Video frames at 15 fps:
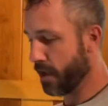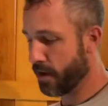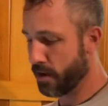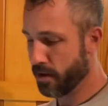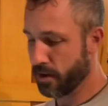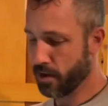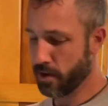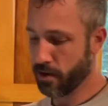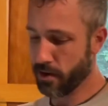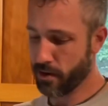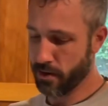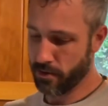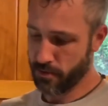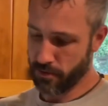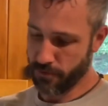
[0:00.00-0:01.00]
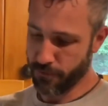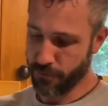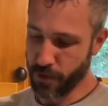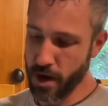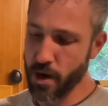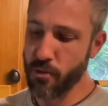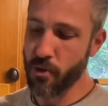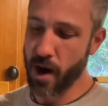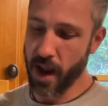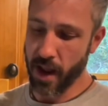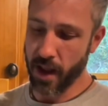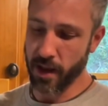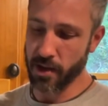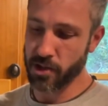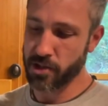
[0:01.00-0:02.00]

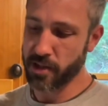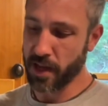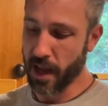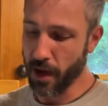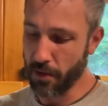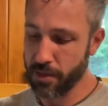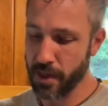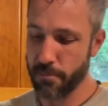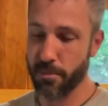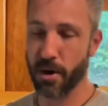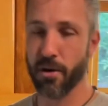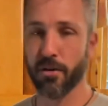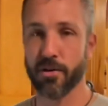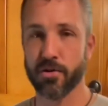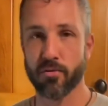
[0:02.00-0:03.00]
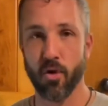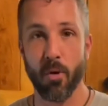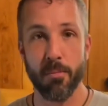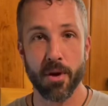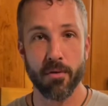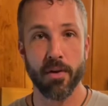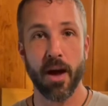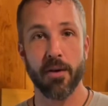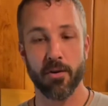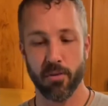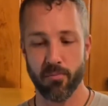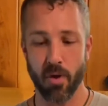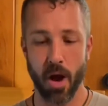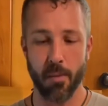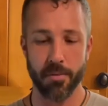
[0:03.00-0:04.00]
free-range, healthy birds roaming around your
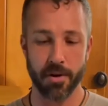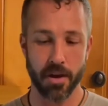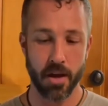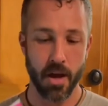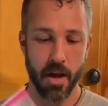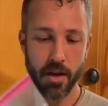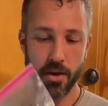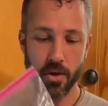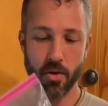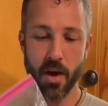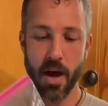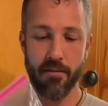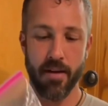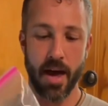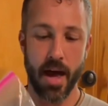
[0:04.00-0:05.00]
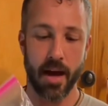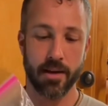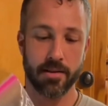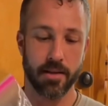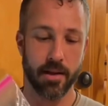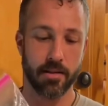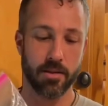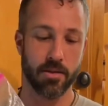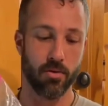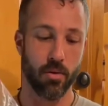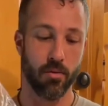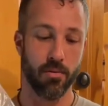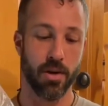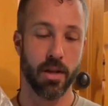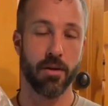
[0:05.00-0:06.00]
property, you have access to a
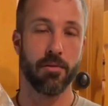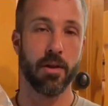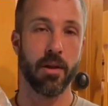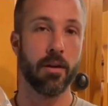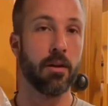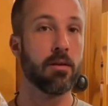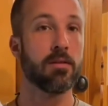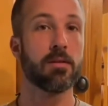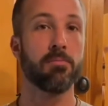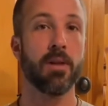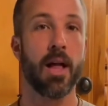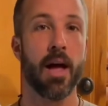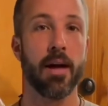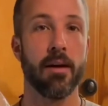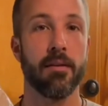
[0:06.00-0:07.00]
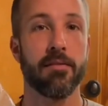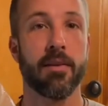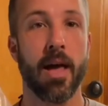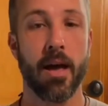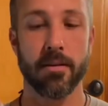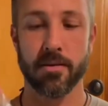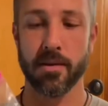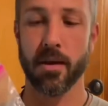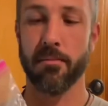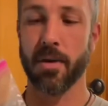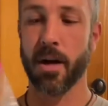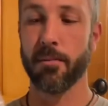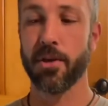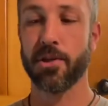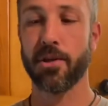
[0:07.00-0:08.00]
really, really good supply of calcium,
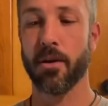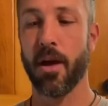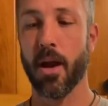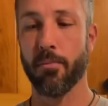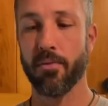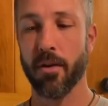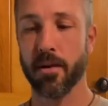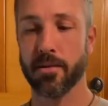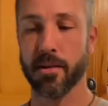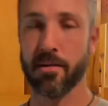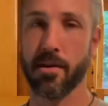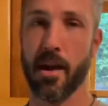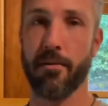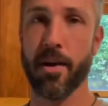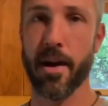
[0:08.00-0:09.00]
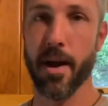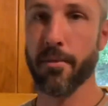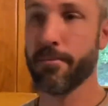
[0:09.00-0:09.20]
and I'm going to show you how to process that right now.